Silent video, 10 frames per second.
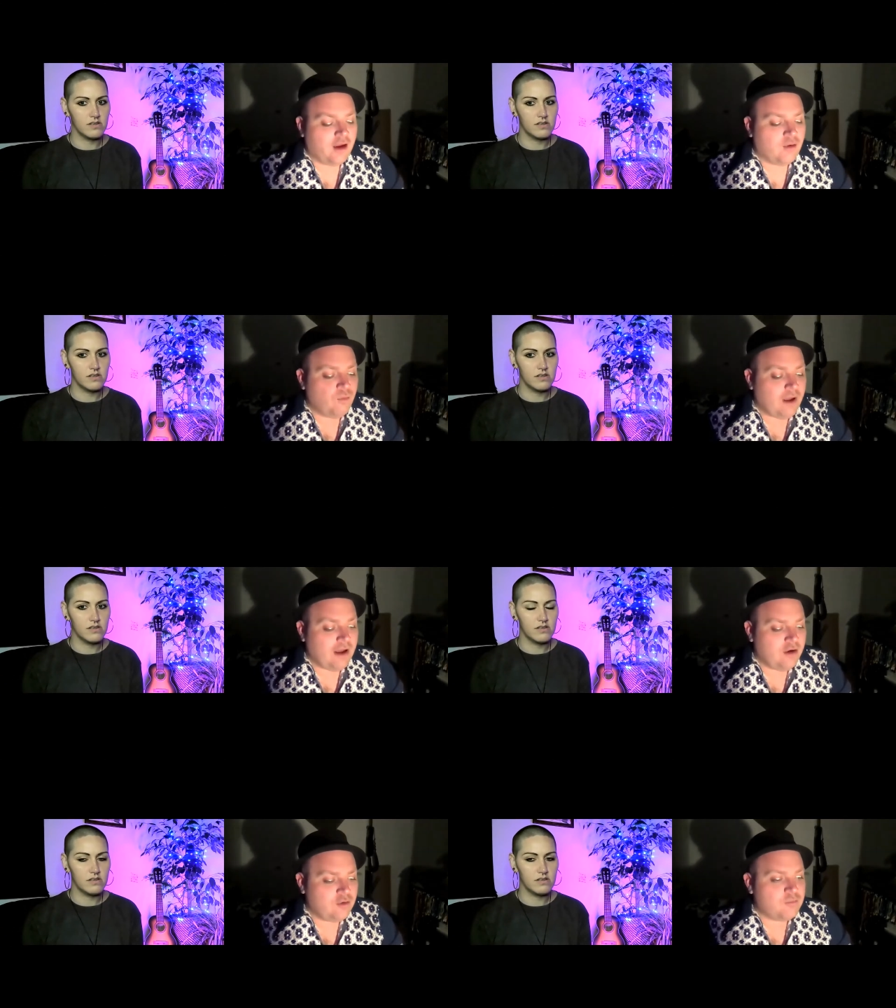
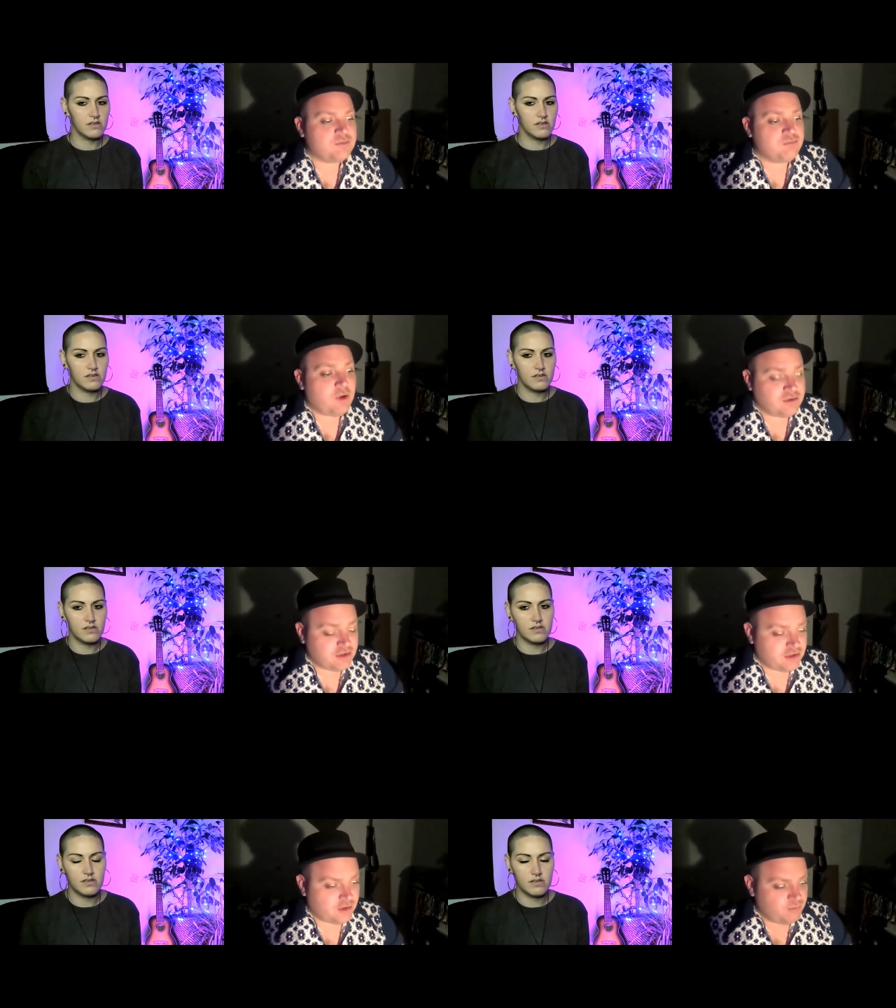Speaker 1: Well, most
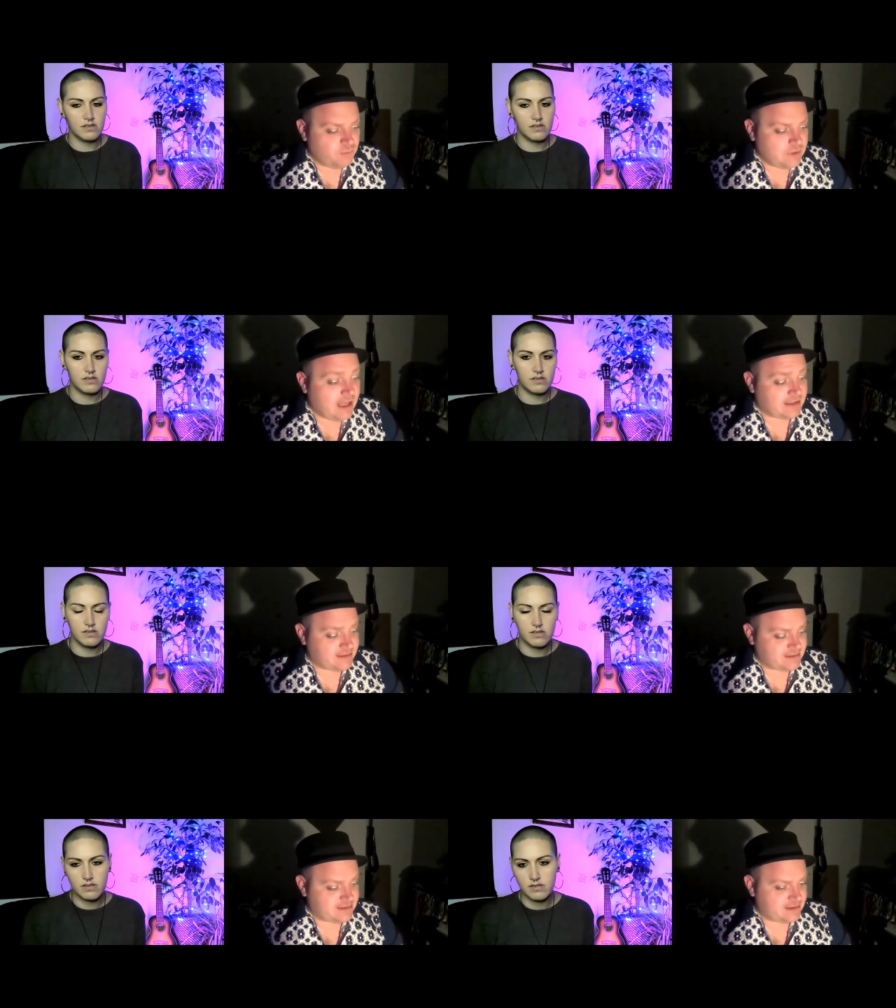of them,
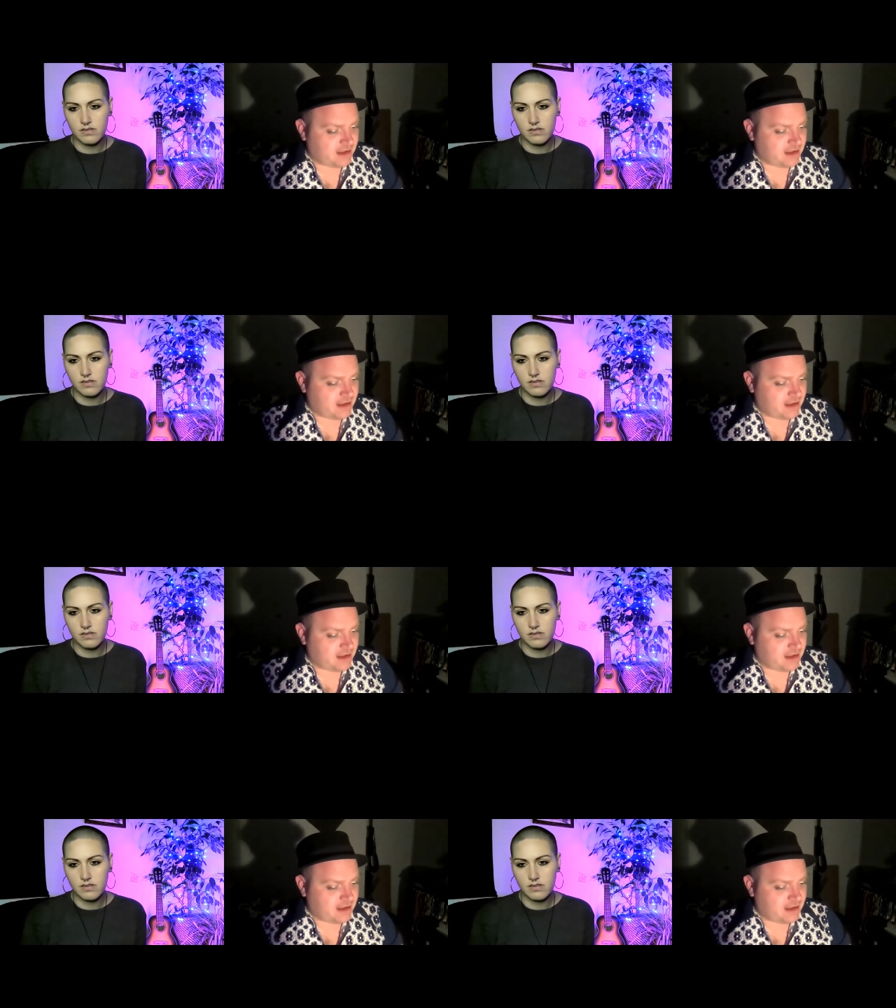yes.